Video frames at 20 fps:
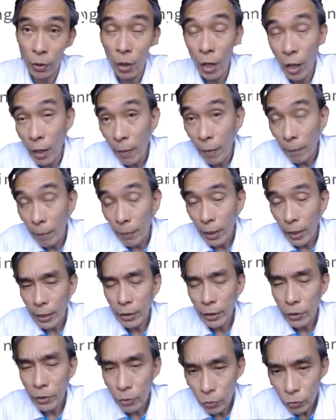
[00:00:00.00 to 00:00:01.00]
But I
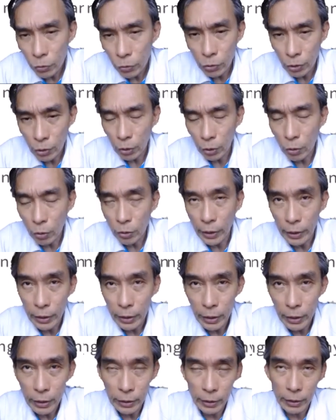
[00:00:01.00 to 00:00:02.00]
used GoDaddy in
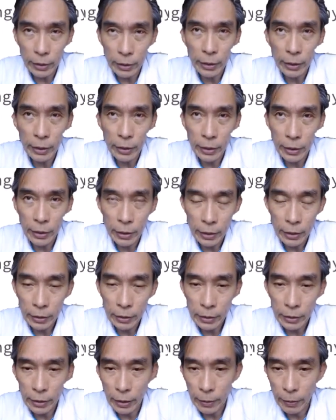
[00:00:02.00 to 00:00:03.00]
the earlier years.
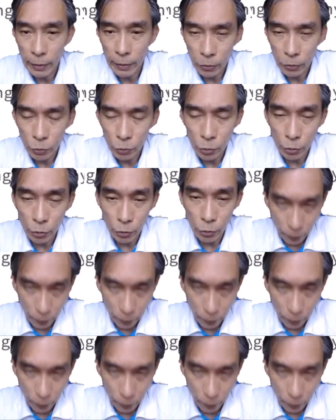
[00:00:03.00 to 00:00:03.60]
Although